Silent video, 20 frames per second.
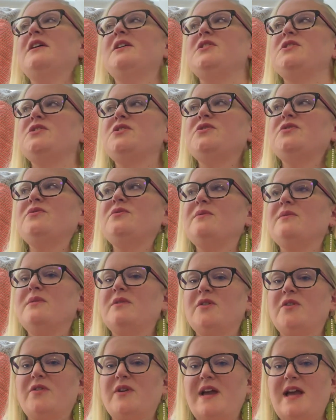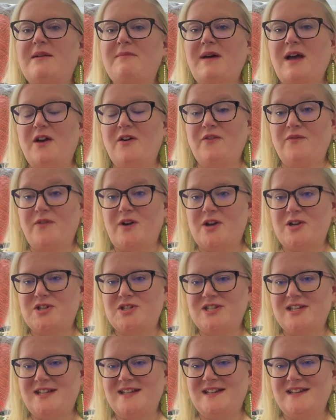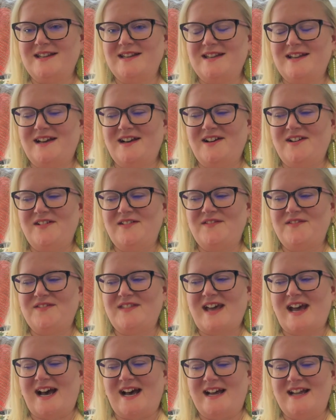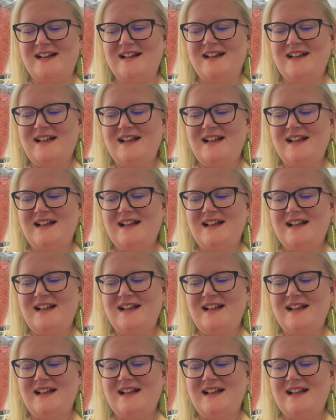to create my own version of that.